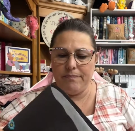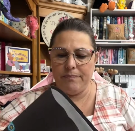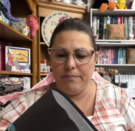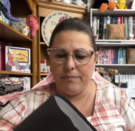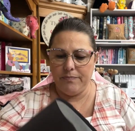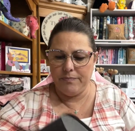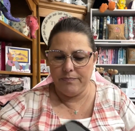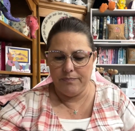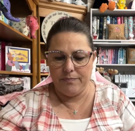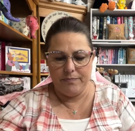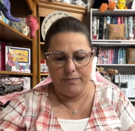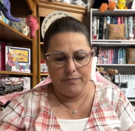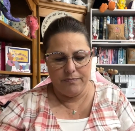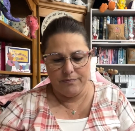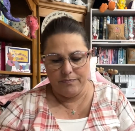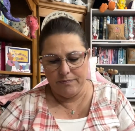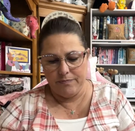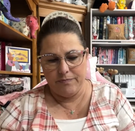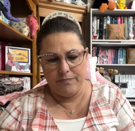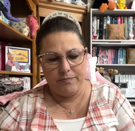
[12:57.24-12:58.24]

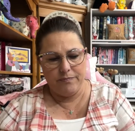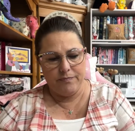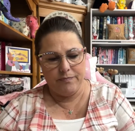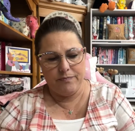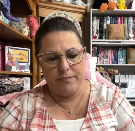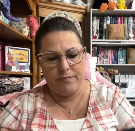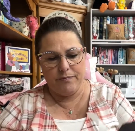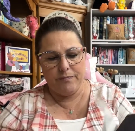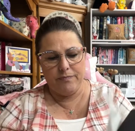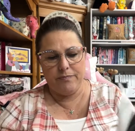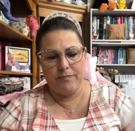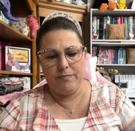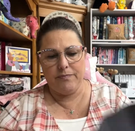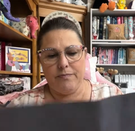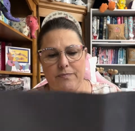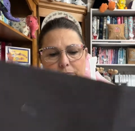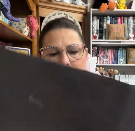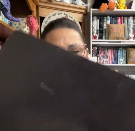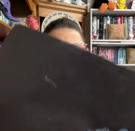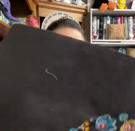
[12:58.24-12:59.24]

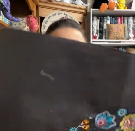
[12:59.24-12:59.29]
Nobody speaks.